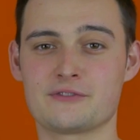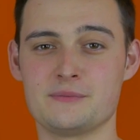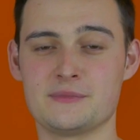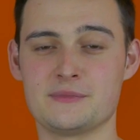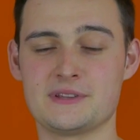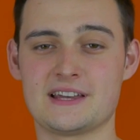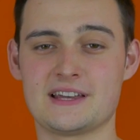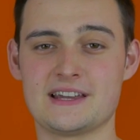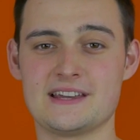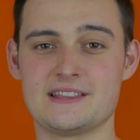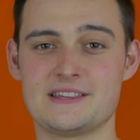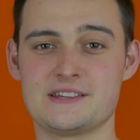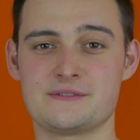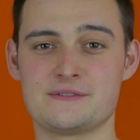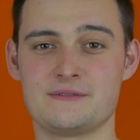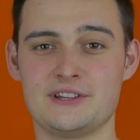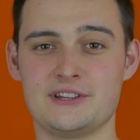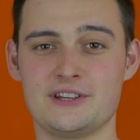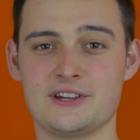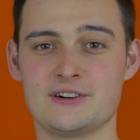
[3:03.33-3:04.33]
from the date of this
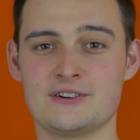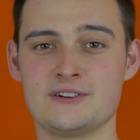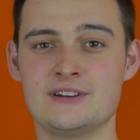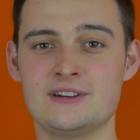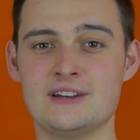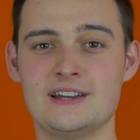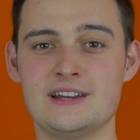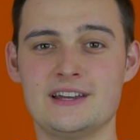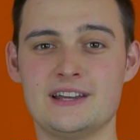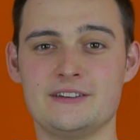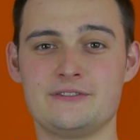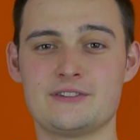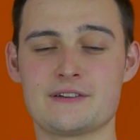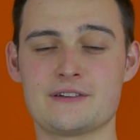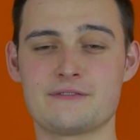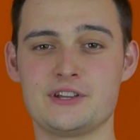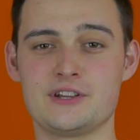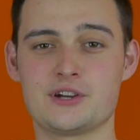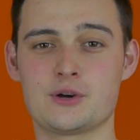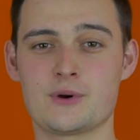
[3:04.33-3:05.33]
video. If you
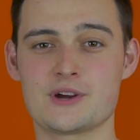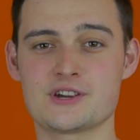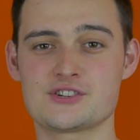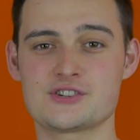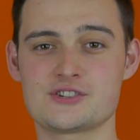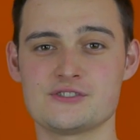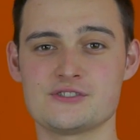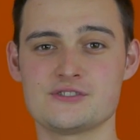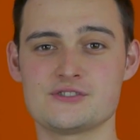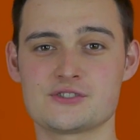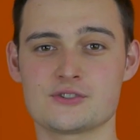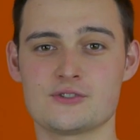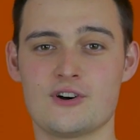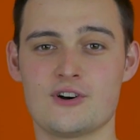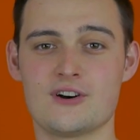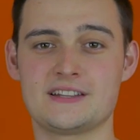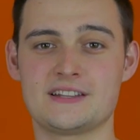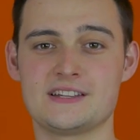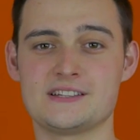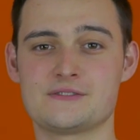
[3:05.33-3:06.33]
have any questions or
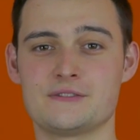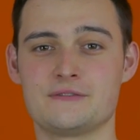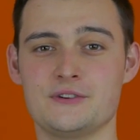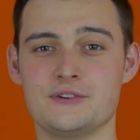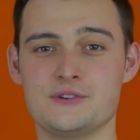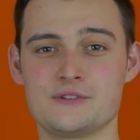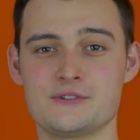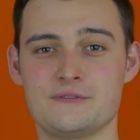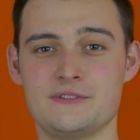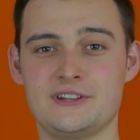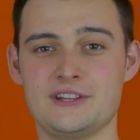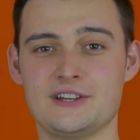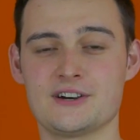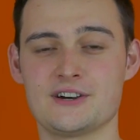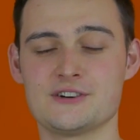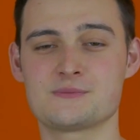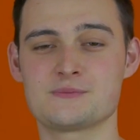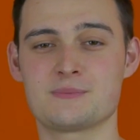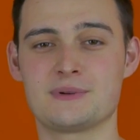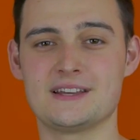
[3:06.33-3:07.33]
ideas for future
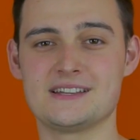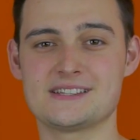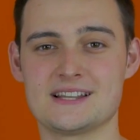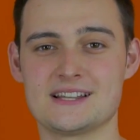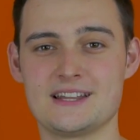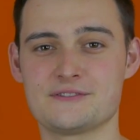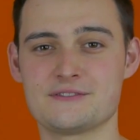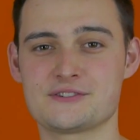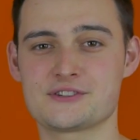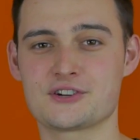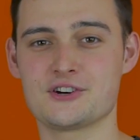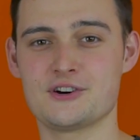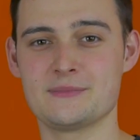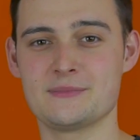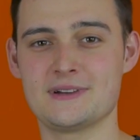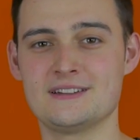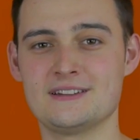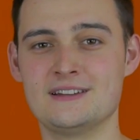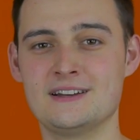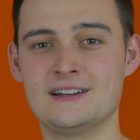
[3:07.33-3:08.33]
videos, please leave us a
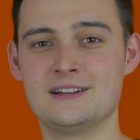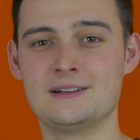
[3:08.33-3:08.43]
comment.